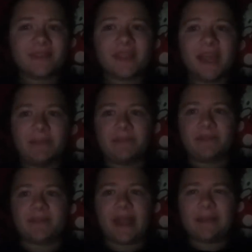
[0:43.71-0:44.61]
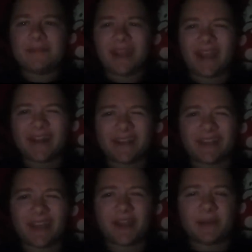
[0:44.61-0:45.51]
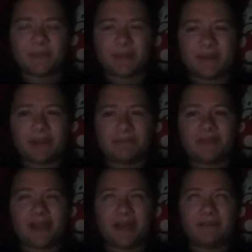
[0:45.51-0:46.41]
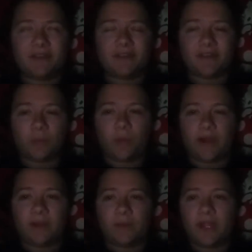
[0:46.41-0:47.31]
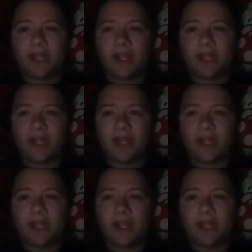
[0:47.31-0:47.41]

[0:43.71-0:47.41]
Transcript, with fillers: I'm I'm kind of tired, but like I'm kind of just like wide awake.